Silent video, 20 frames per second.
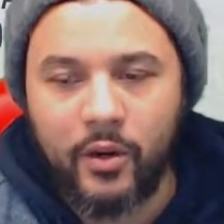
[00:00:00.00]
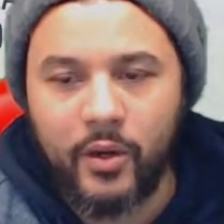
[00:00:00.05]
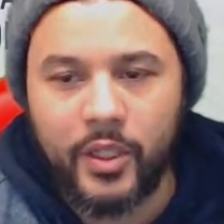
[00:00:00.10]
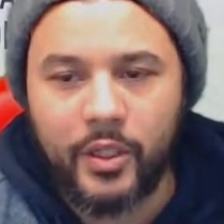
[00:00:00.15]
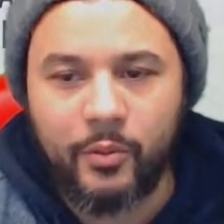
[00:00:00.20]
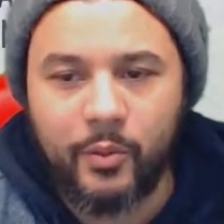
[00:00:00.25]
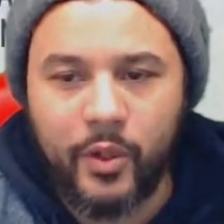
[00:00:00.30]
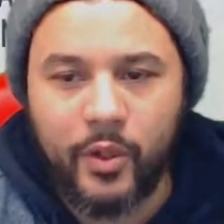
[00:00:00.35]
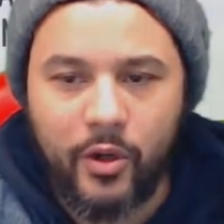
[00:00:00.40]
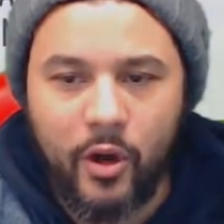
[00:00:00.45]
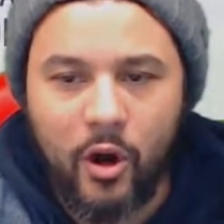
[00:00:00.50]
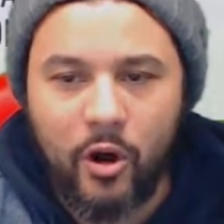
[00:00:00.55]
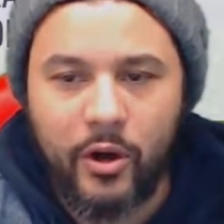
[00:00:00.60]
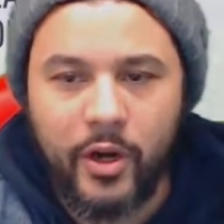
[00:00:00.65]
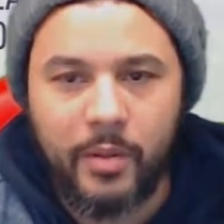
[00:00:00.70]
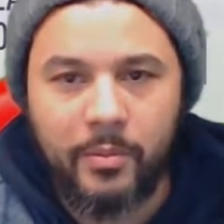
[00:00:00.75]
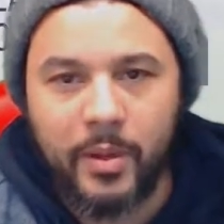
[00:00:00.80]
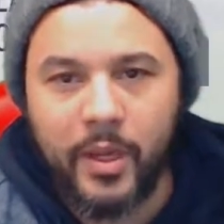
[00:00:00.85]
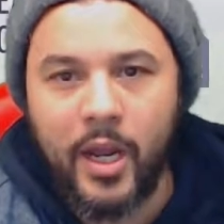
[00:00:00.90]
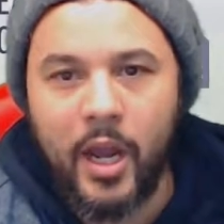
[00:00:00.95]
It would have already
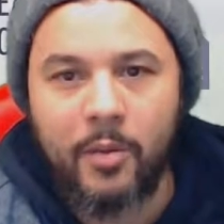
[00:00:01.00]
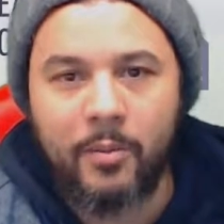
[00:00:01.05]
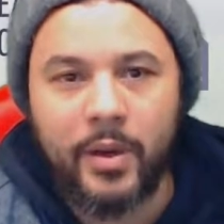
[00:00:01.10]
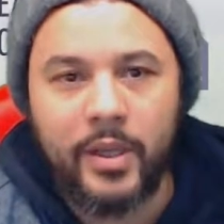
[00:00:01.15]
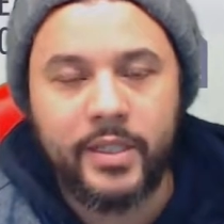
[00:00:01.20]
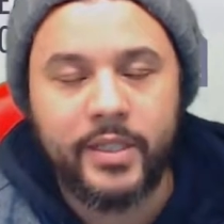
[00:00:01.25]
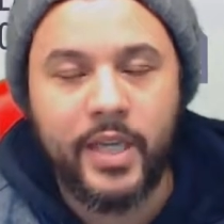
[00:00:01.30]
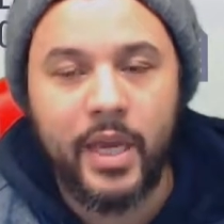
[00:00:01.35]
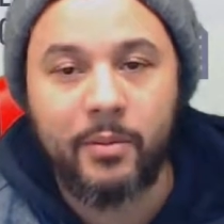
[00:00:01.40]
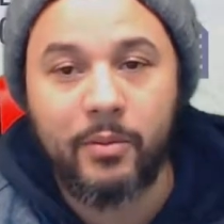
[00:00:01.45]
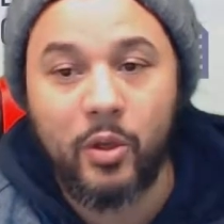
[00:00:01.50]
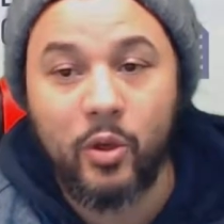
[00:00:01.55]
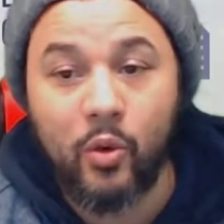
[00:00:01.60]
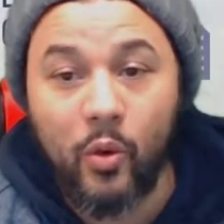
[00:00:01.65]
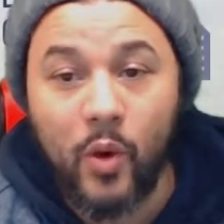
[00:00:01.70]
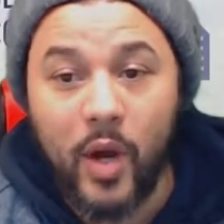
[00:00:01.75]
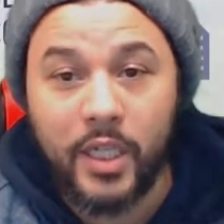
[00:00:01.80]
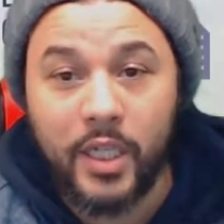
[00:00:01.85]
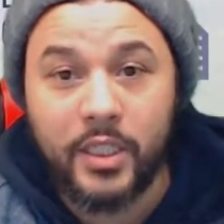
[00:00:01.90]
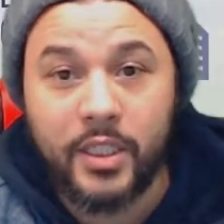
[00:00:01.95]
been out by the time you
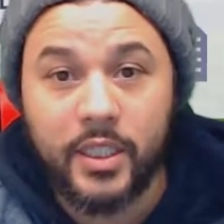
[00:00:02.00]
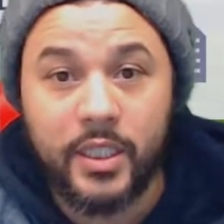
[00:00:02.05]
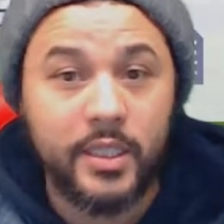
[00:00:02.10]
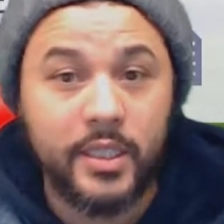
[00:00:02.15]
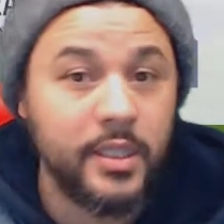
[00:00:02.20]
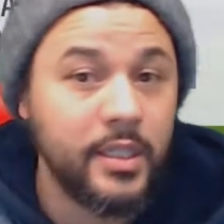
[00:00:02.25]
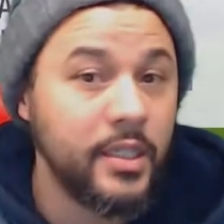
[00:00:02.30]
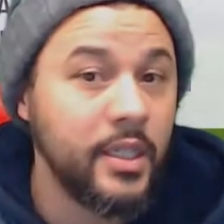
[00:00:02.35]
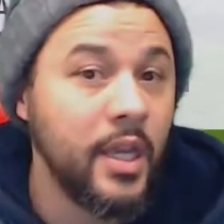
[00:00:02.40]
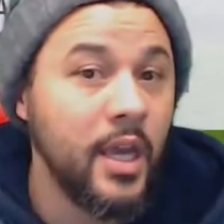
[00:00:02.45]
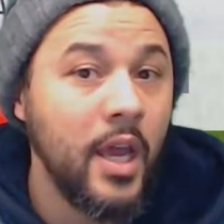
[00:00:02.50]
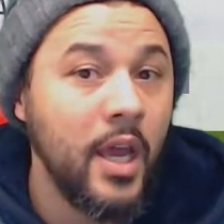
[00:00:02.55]
watch this.